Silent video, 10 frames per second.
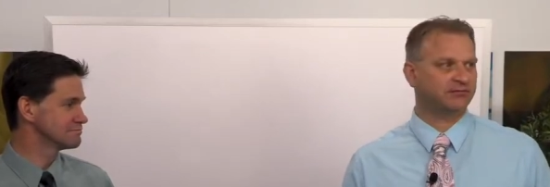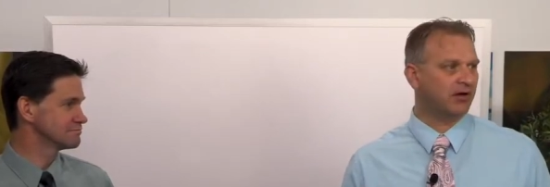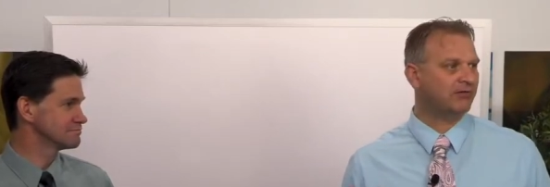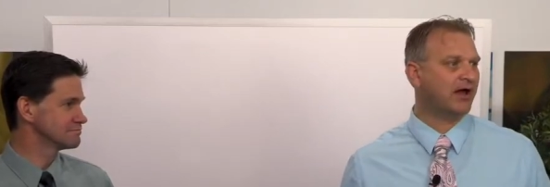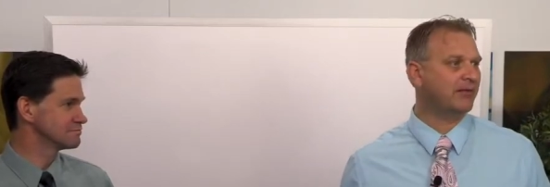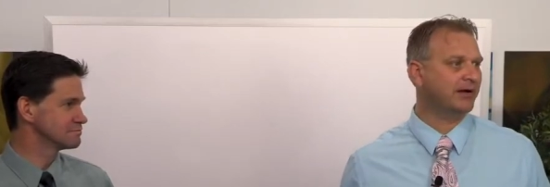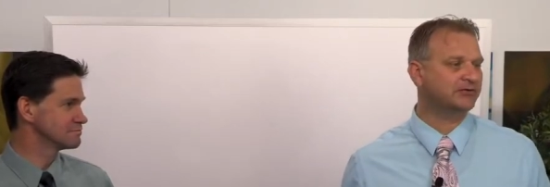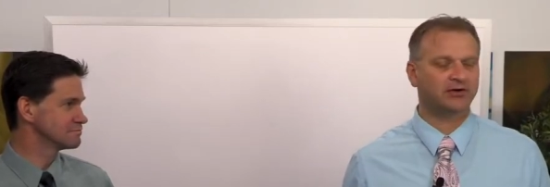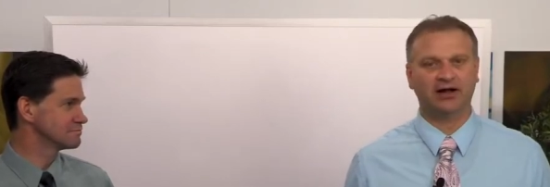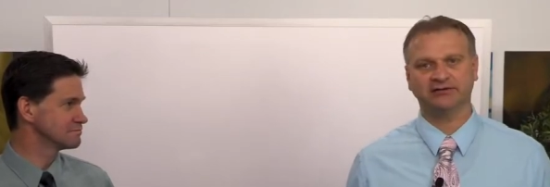Speaker 1: of, of how many
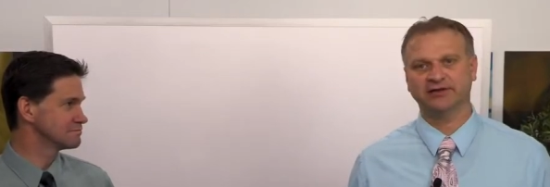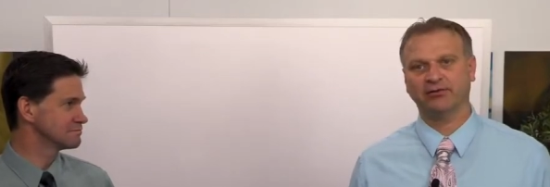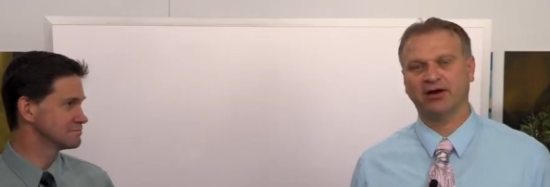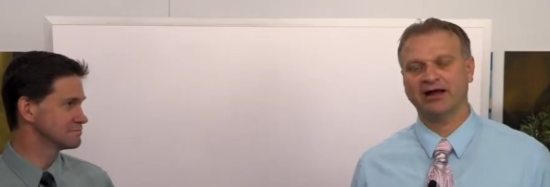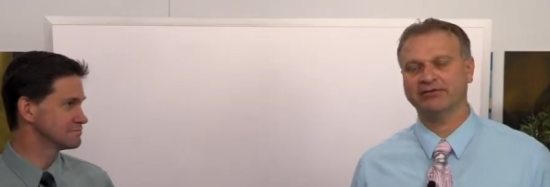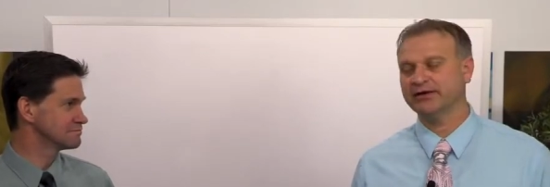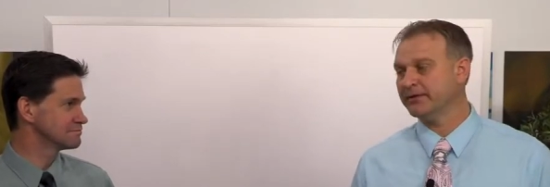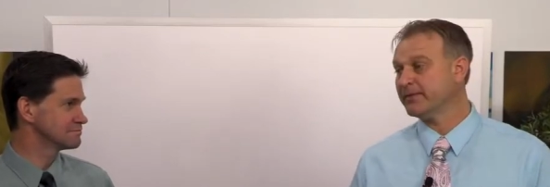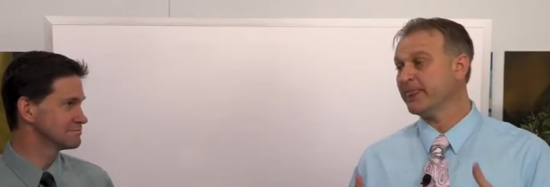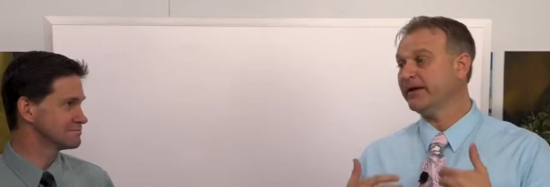trials they were having.
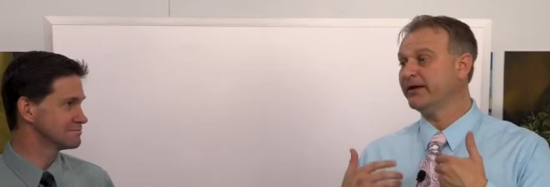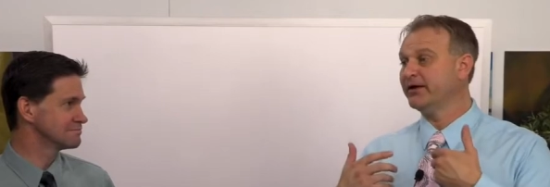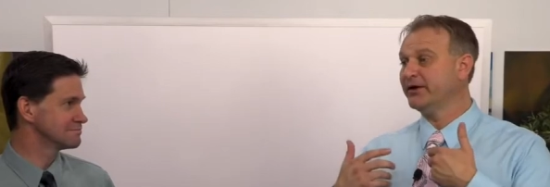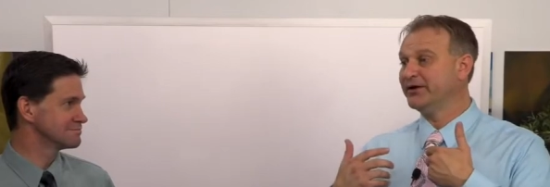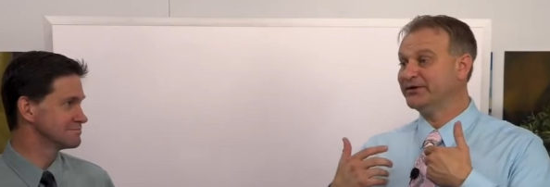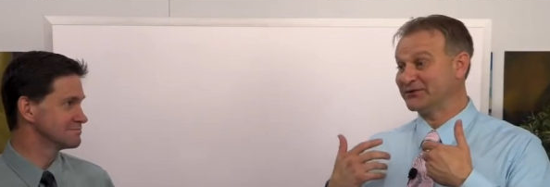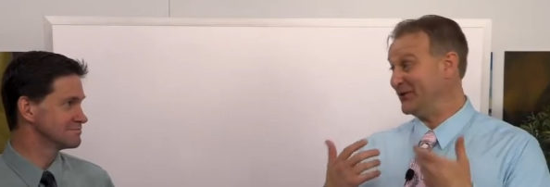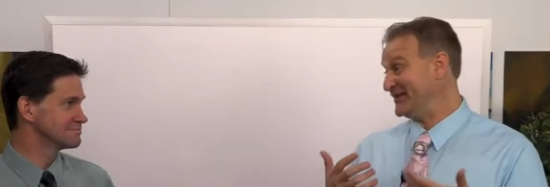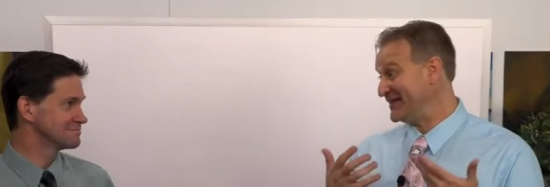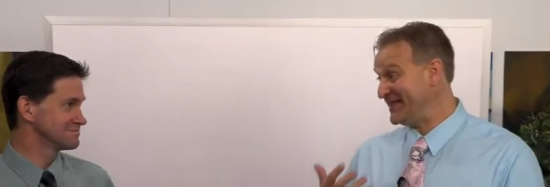So
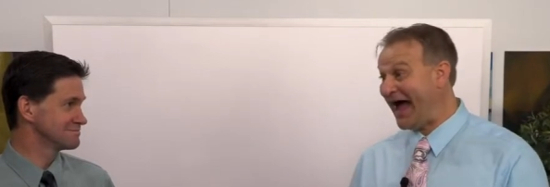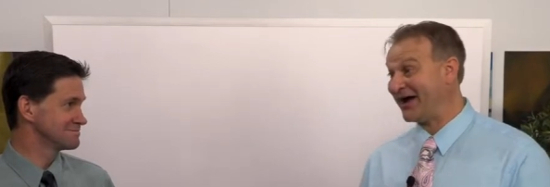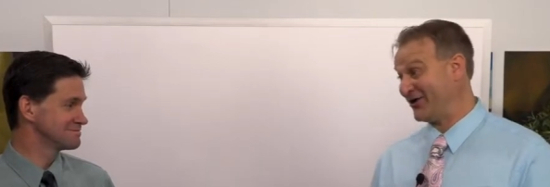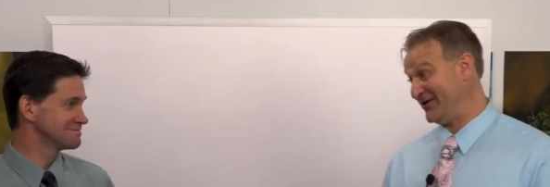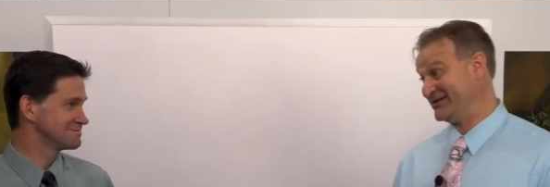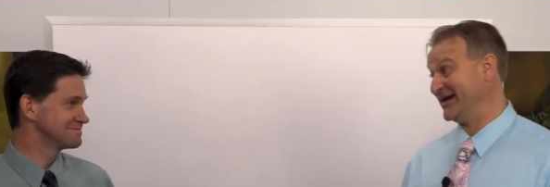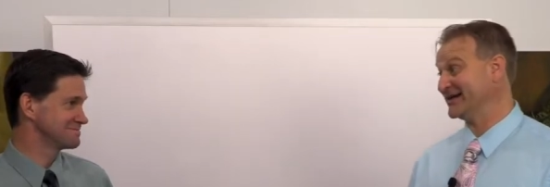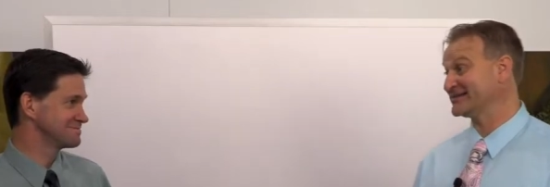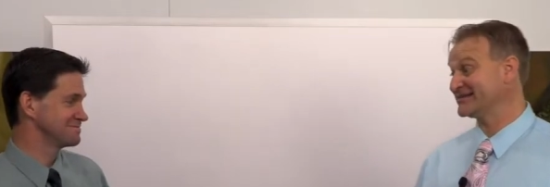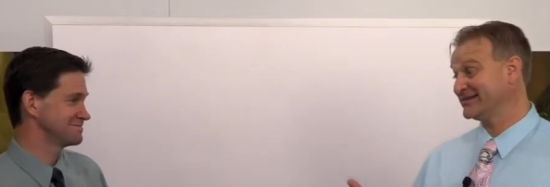it's in that
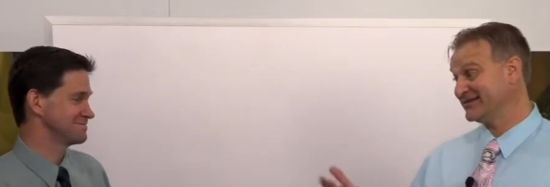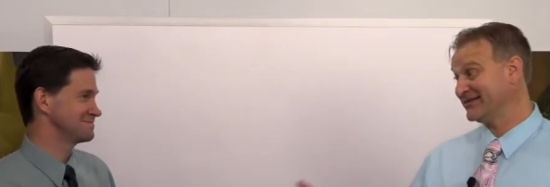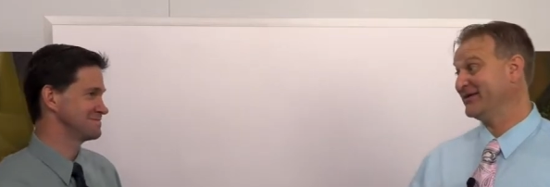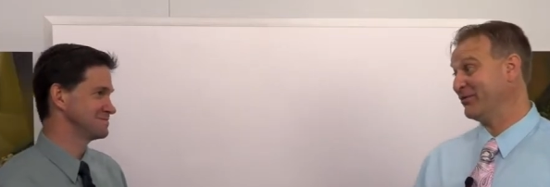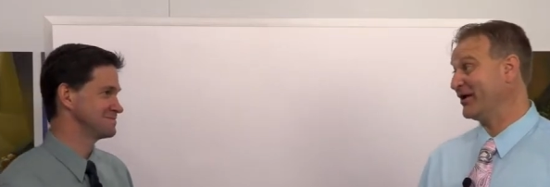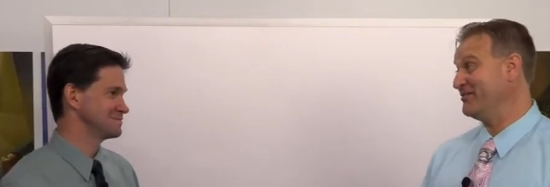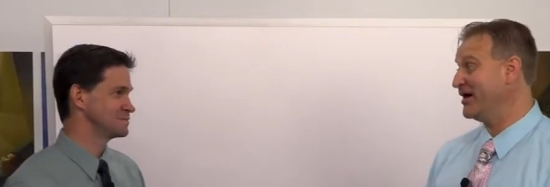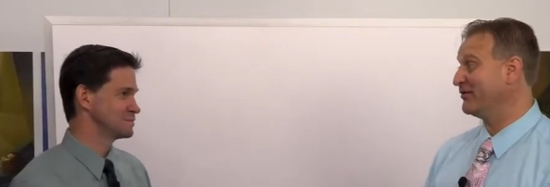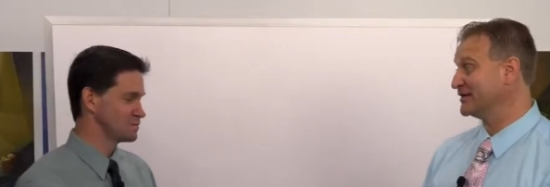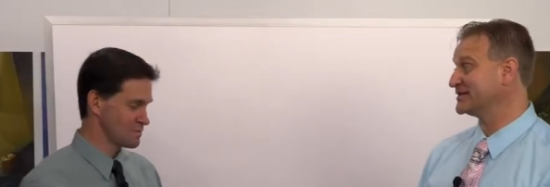context that Brigham
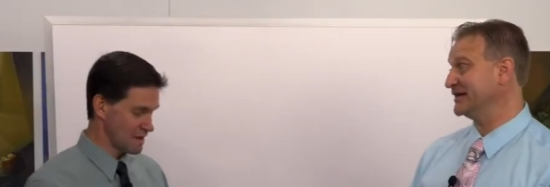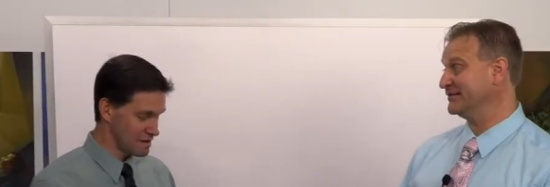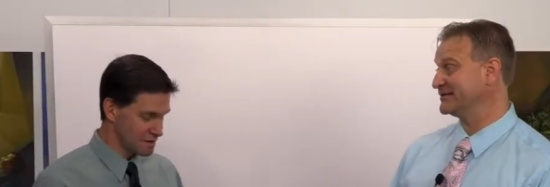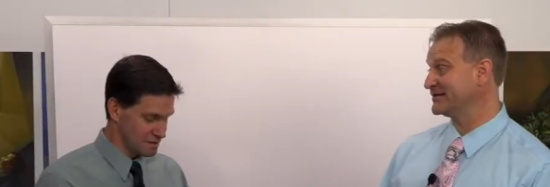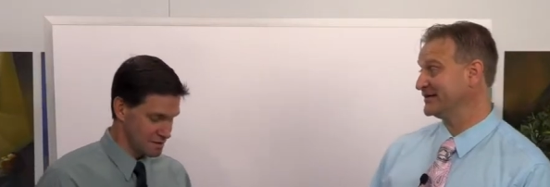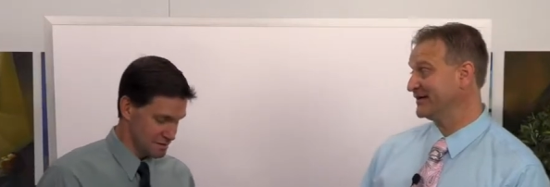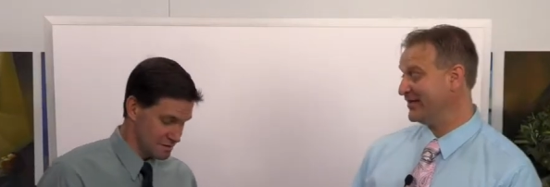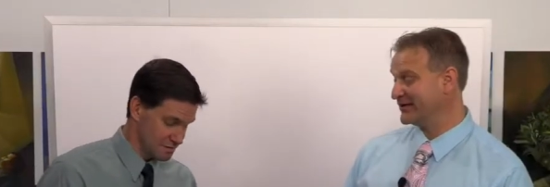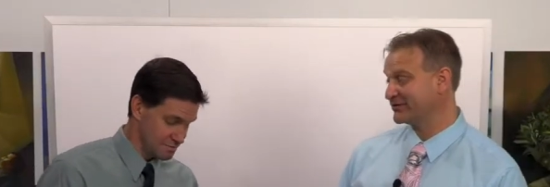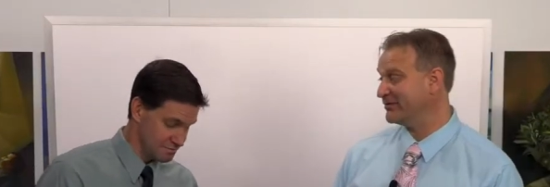Young receives
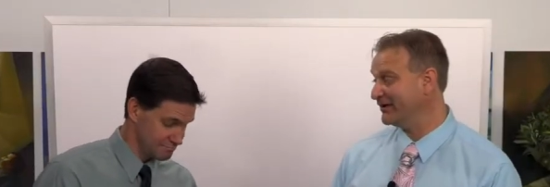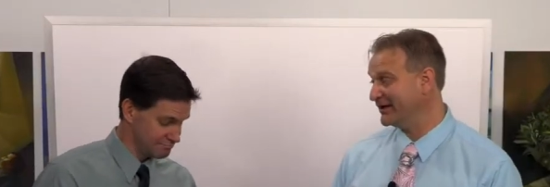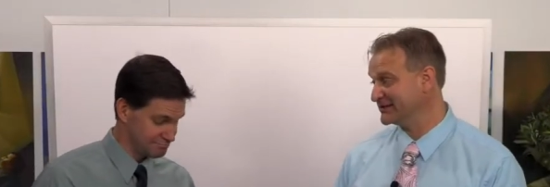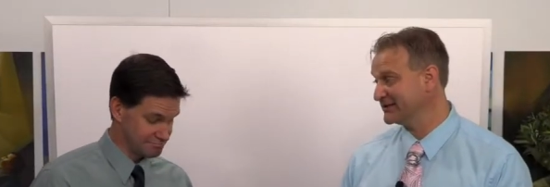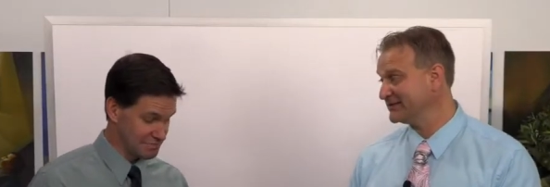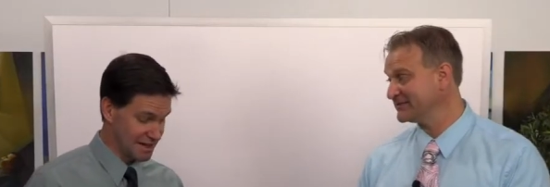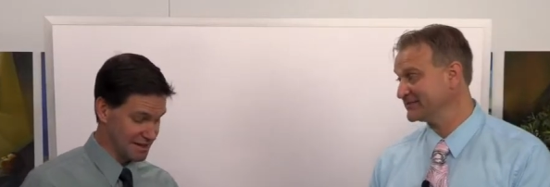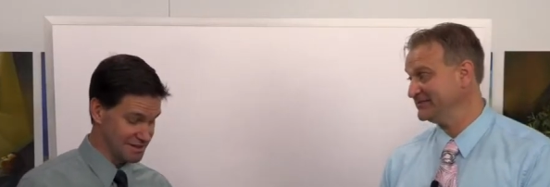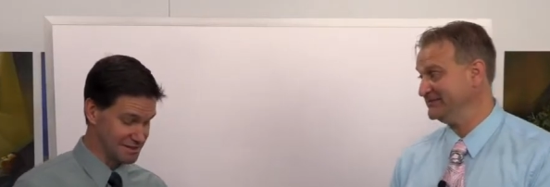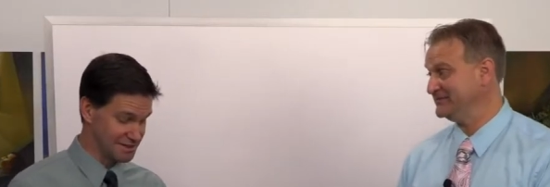this
Speaker 2: revelation.
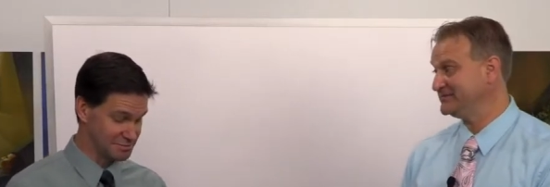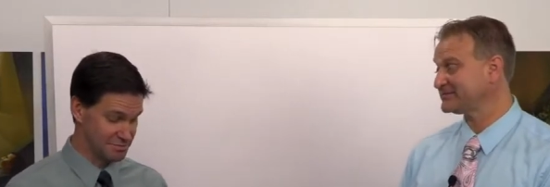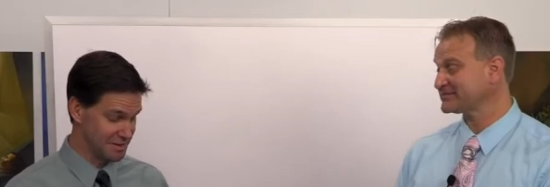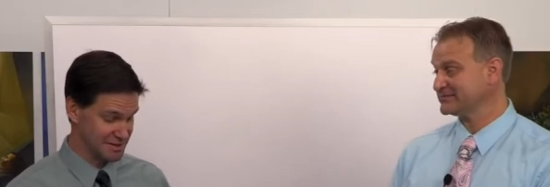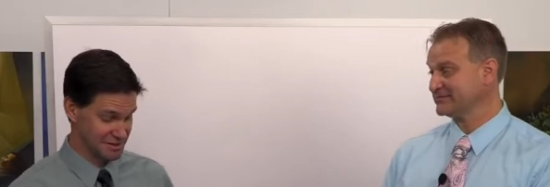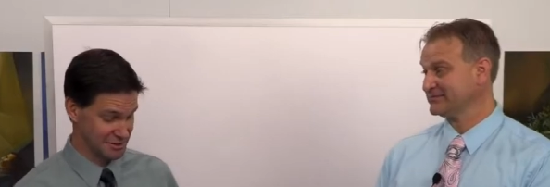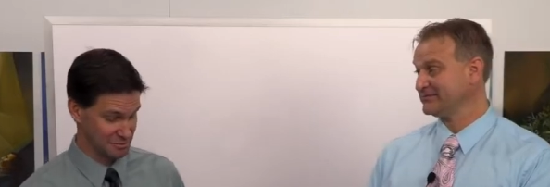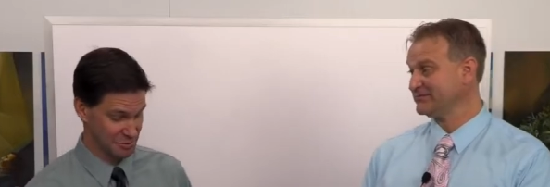Yeah, this is this is